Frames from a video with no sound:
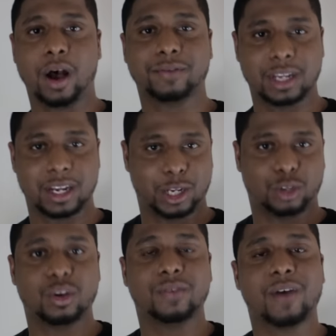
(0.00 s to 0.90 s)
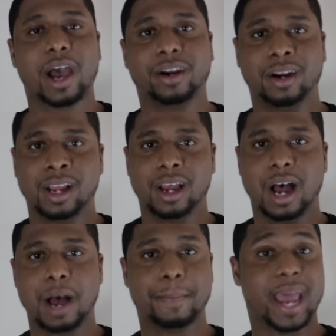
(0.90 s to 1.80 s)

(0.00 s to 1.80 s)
I've seen it in Street Fighter, um,